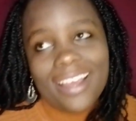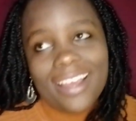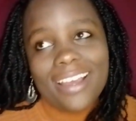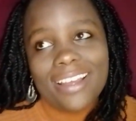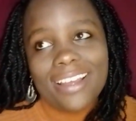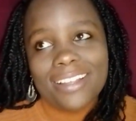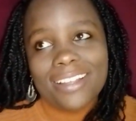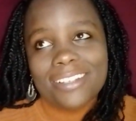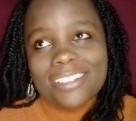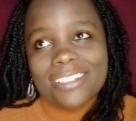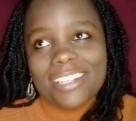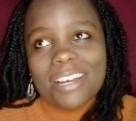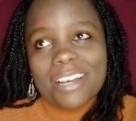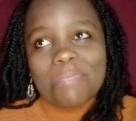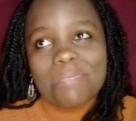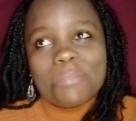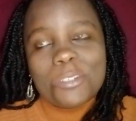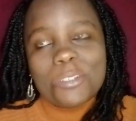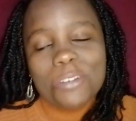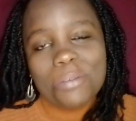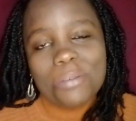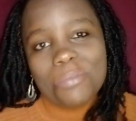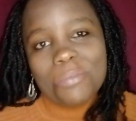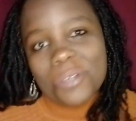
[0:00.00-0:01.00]
And
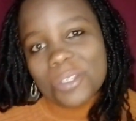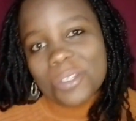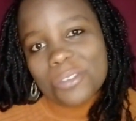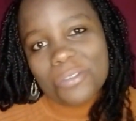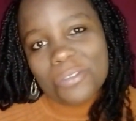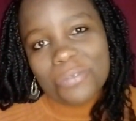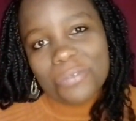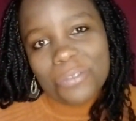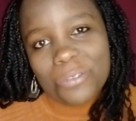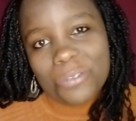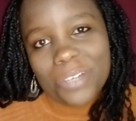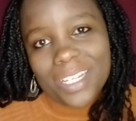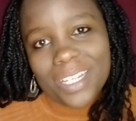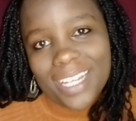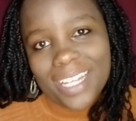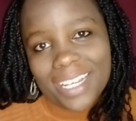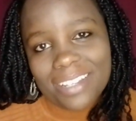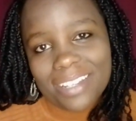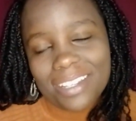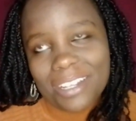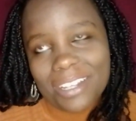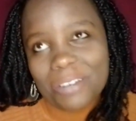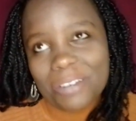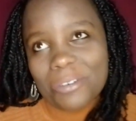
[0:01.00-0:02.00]
I'm sure most of you will
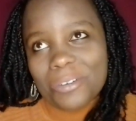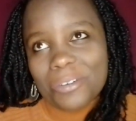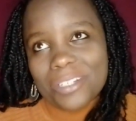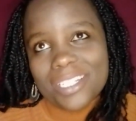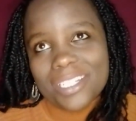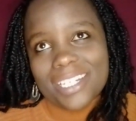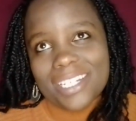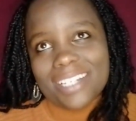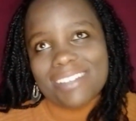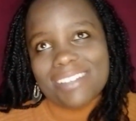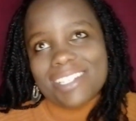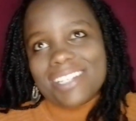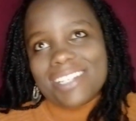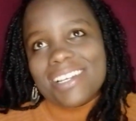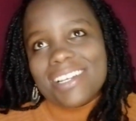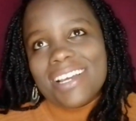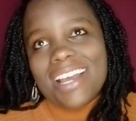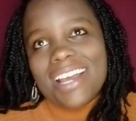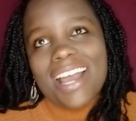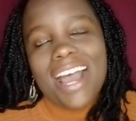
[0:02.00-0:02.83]
like the content.